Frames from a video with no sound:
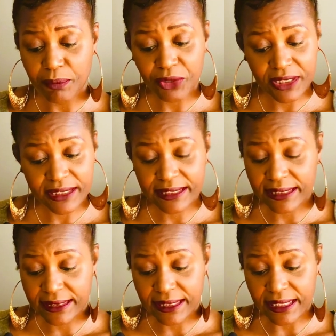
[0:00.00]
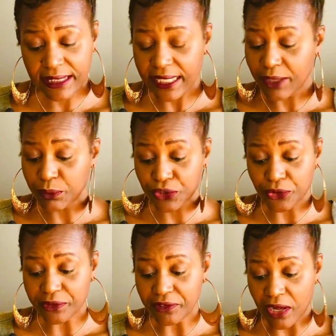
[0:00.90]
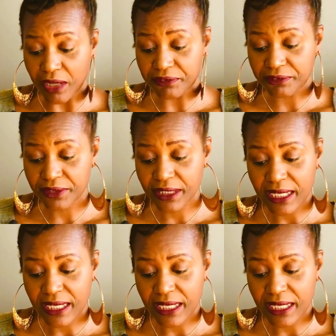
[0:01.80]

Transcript: put in the CD, and we drove off.